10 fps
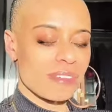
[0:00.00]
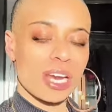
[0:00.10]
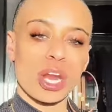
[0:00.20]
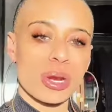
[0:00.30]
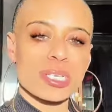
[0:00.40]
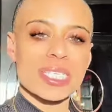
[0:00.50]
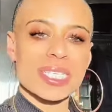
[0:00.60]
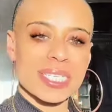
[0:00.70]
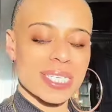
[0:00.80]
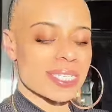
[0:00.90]

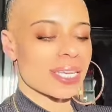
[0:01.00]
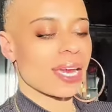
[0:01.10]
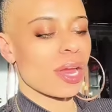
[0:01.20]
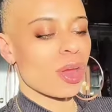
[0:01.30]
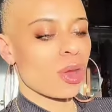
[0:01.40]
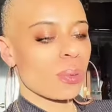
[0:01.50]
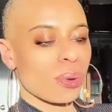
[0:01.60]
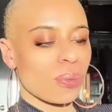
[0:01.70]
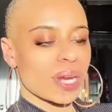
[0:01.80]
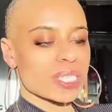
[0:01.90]
narcissistic
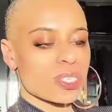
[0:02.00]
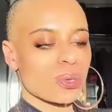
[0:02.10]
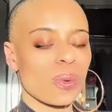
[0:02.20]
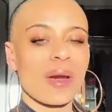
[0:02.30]
parental